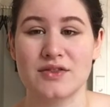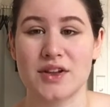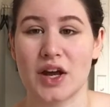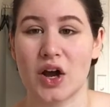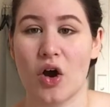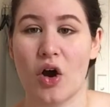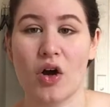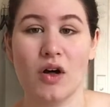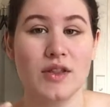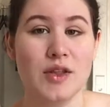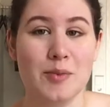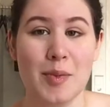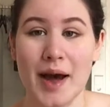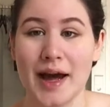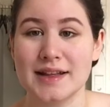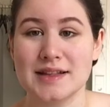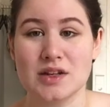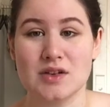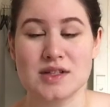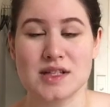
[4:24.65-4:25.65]
Like all the
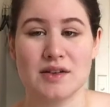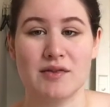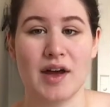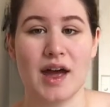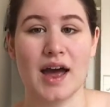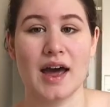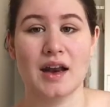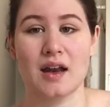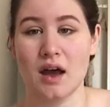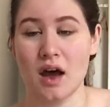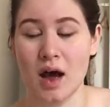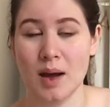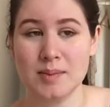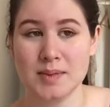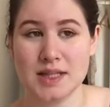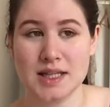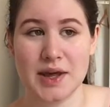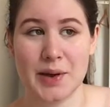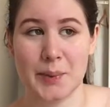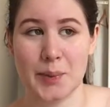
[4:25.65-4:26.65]
pat downs I've had up
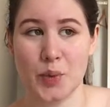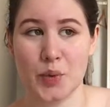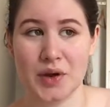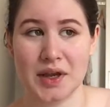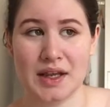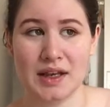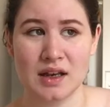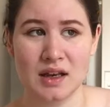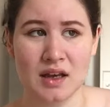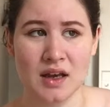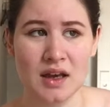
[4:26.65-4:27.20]
to that point,